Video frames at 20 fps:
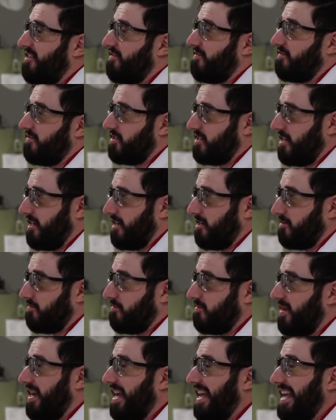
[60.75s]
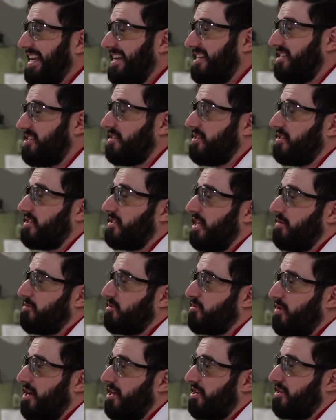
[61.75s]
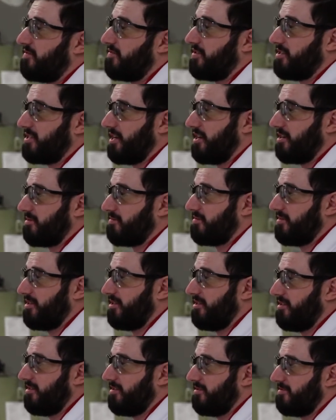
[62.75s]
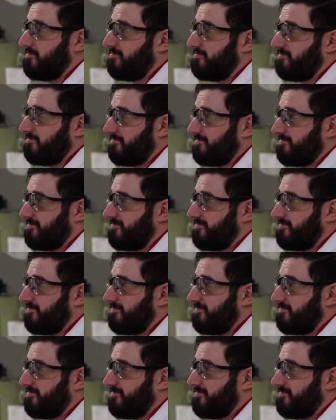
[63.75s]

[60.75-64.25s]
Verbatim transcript: every time, and in the same spot every time. Well, I can